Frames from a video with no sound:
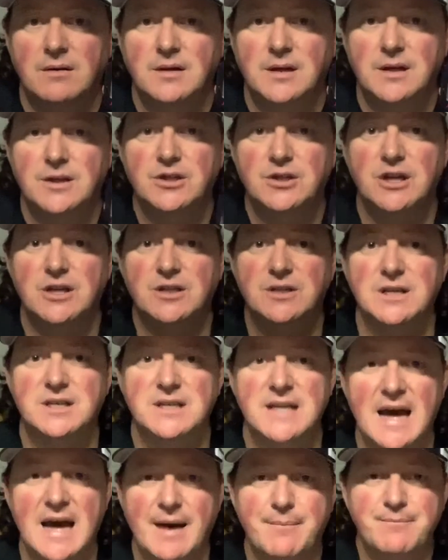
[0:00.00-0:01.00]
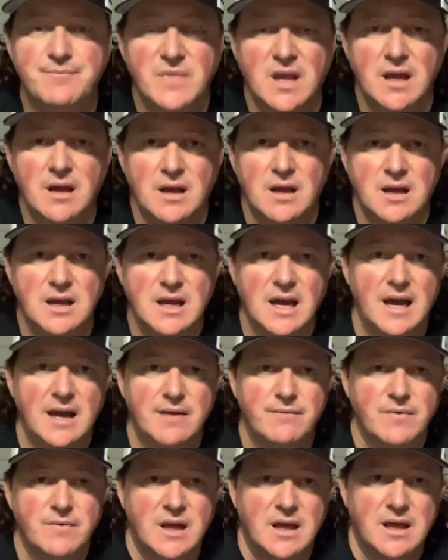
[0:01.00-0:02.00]
just a tap, okay?
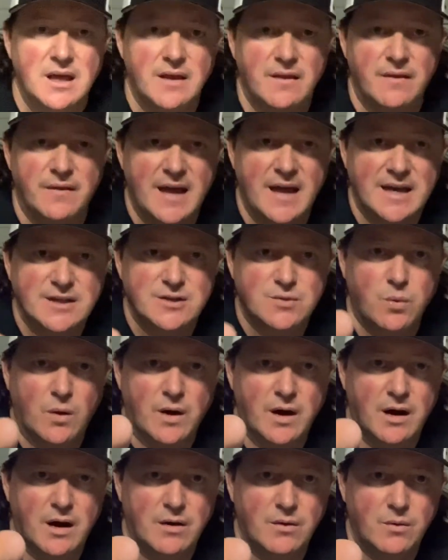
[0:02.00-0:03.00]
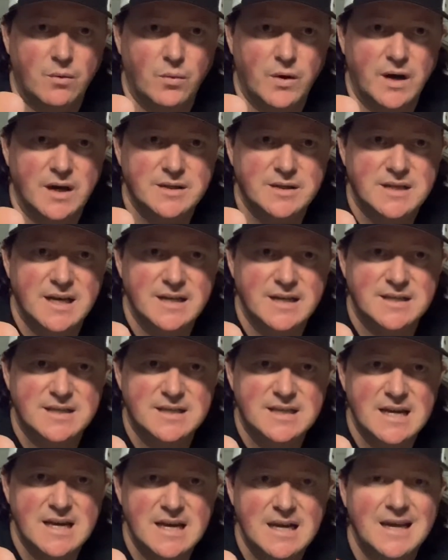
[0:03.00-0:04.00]
And that's where, when it says
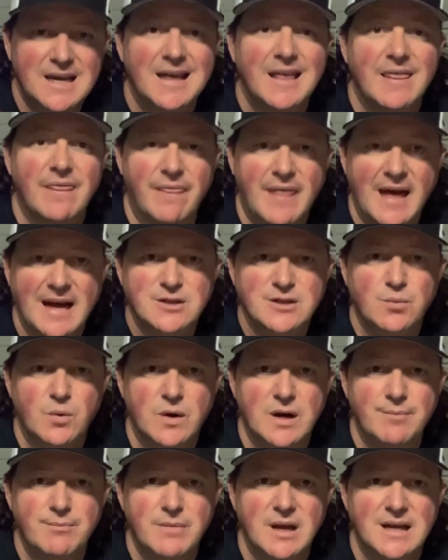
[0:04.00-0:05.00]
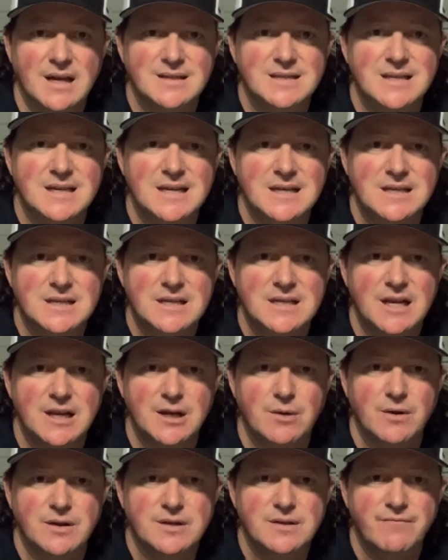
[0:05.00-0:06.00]
C, that's what it means,
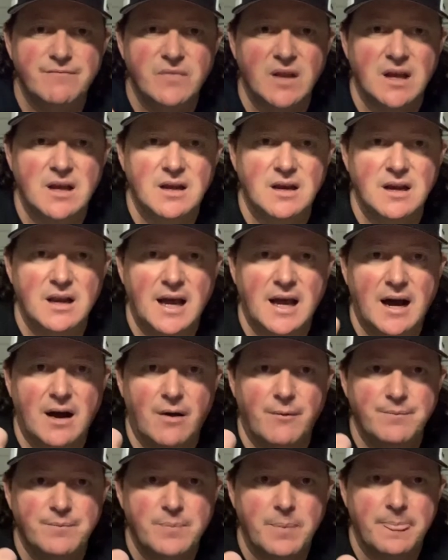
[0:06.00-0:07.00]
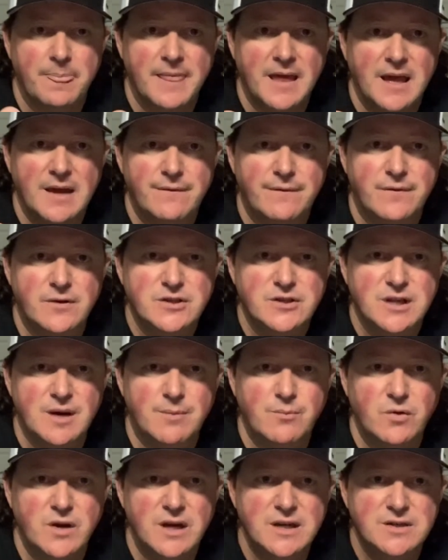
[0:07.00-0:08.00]
continuous. Now, if for some
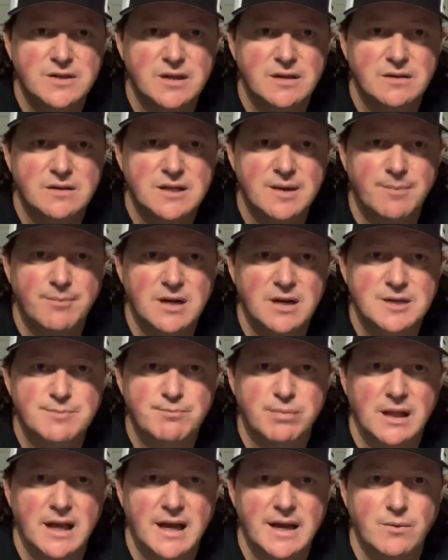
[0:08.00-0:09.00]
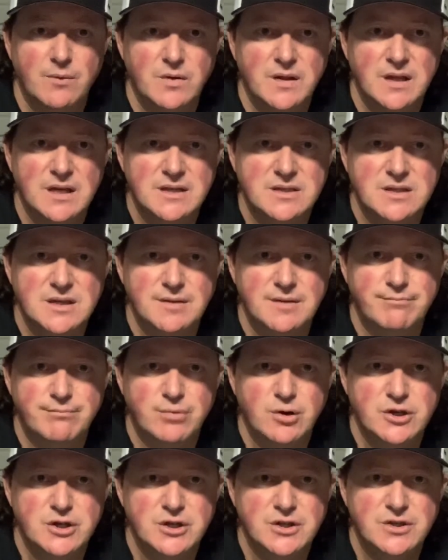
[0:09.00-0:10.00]
reason somebody's playing with this and
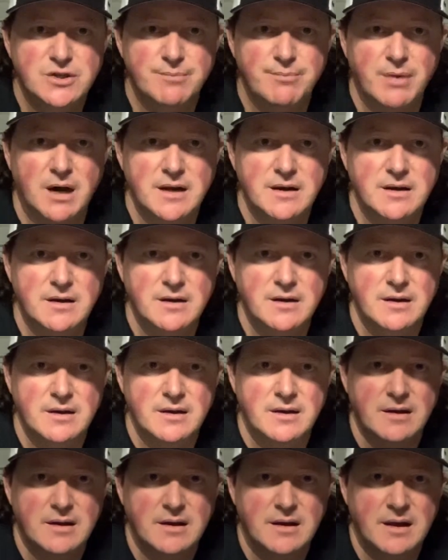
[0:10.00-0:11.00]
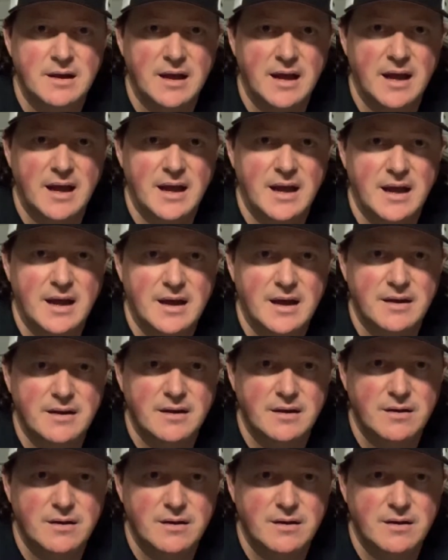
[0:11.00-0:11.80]
pushes the button and